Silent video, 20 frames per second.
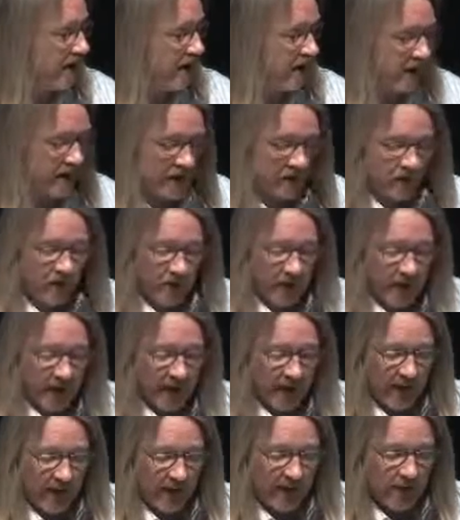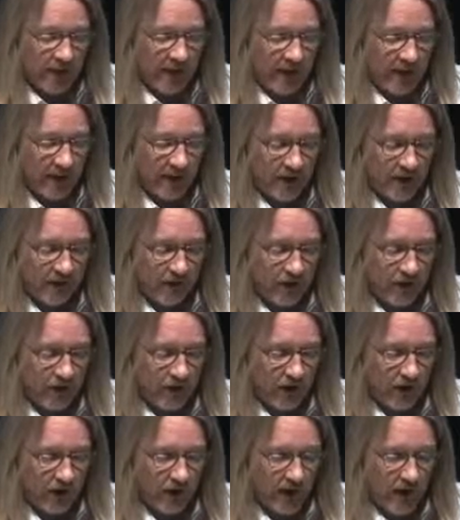years and what we can expect in the
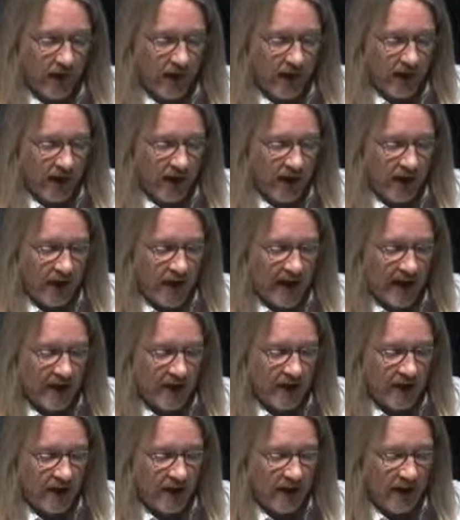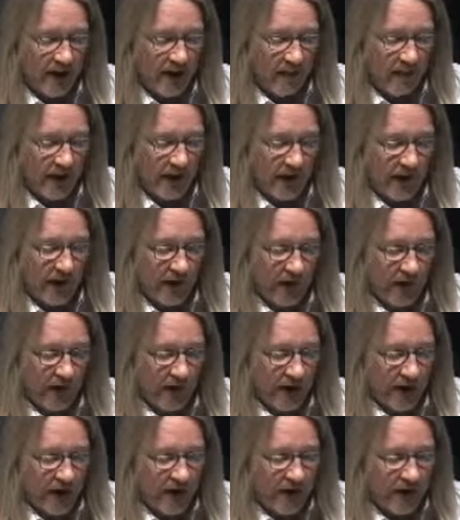future. And lastly, up
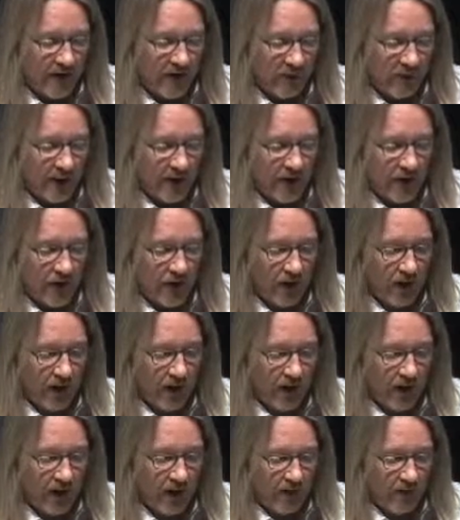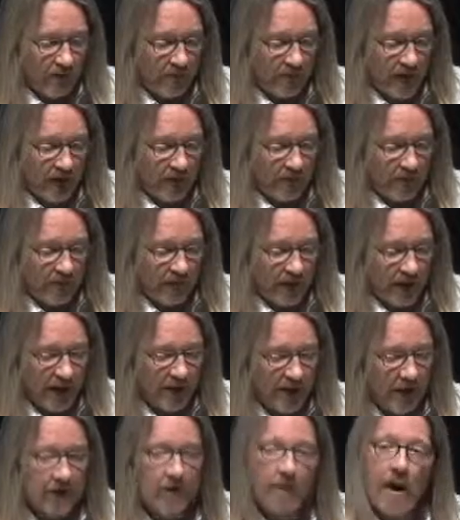here is a picture of a
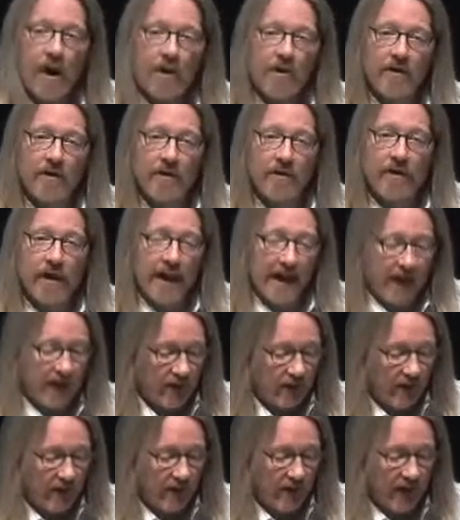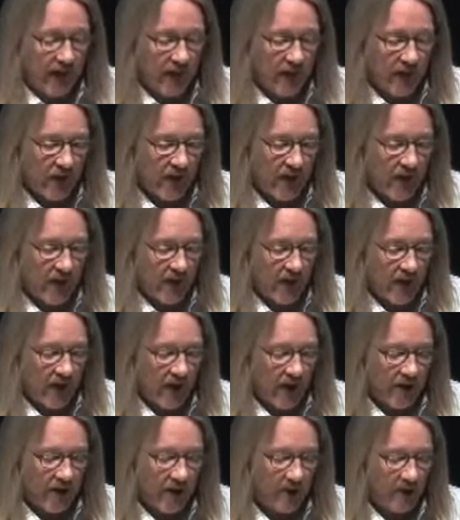much smaller device. This is actually an
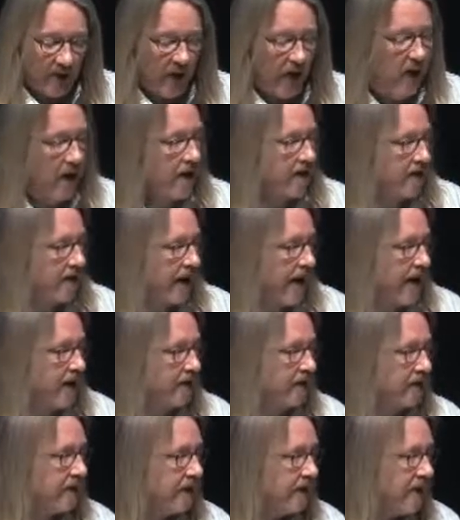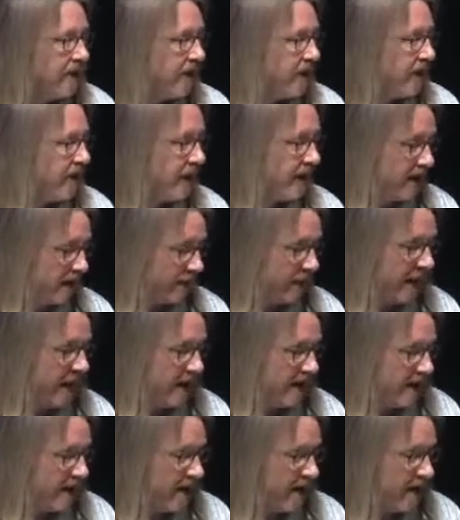artificial heart valve that is
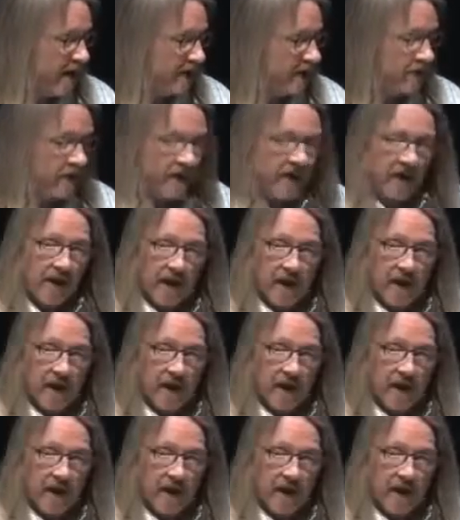made of